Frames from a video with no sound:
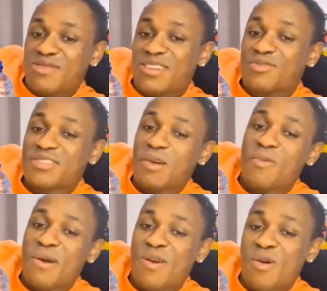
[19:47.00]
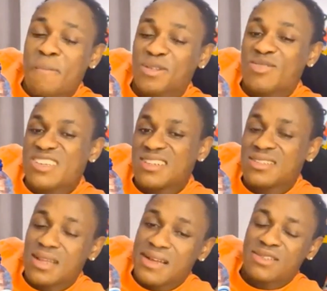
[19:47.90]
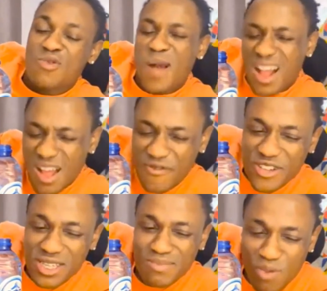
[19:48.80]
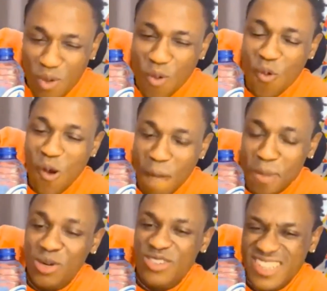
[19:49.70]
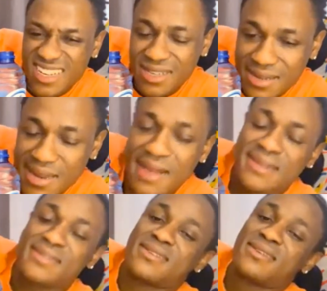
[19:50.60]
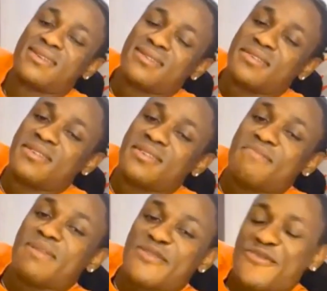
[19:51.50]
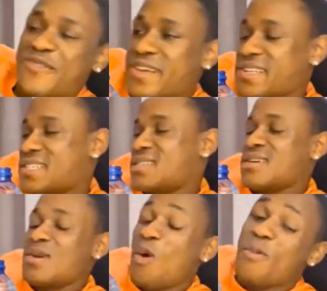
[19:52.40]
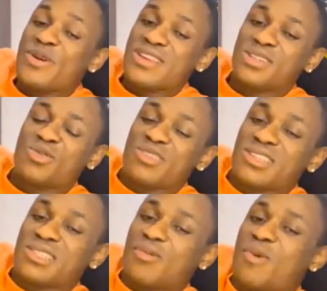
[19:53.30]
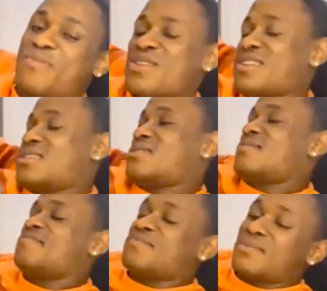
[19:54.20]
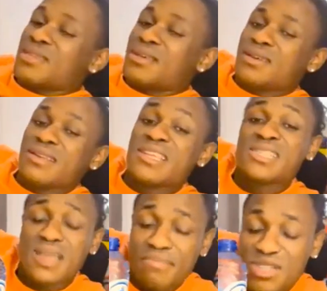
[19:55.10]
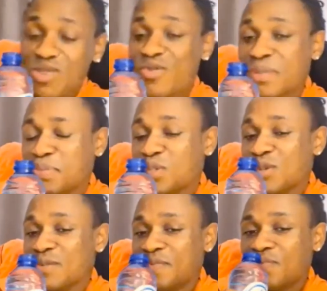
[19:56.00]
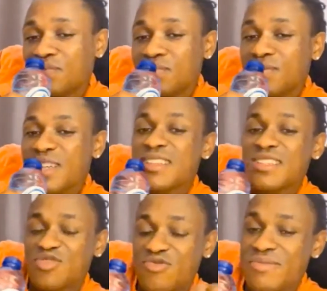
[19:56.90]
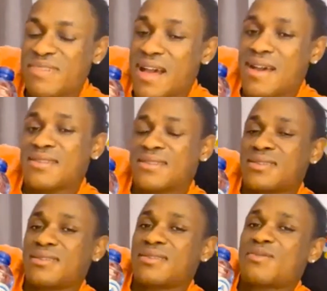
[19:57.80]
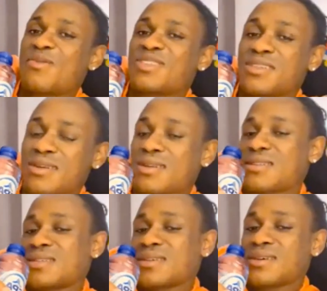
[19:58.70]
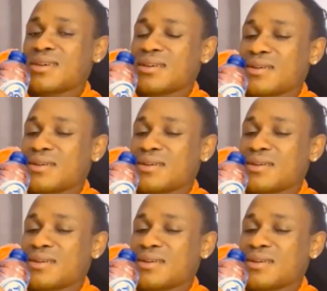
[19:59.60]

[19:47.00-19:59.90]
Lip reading: bano tishuja kubawa option ya stars kubanga Facebook kuwa option ya stars my friends obo inacho disa community ne subscription in stream ads wachitegete